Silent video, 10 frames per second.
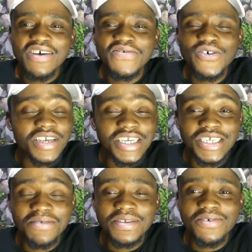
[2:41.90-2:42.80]
for
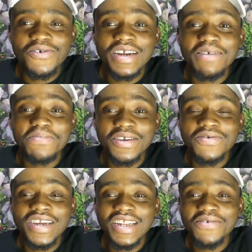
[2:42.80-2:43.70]
Egypt would have been
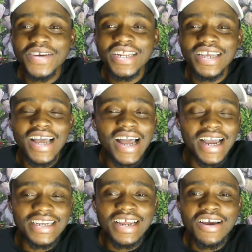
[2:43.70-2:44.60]
really, really
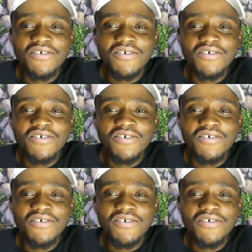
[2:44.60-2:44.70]
hard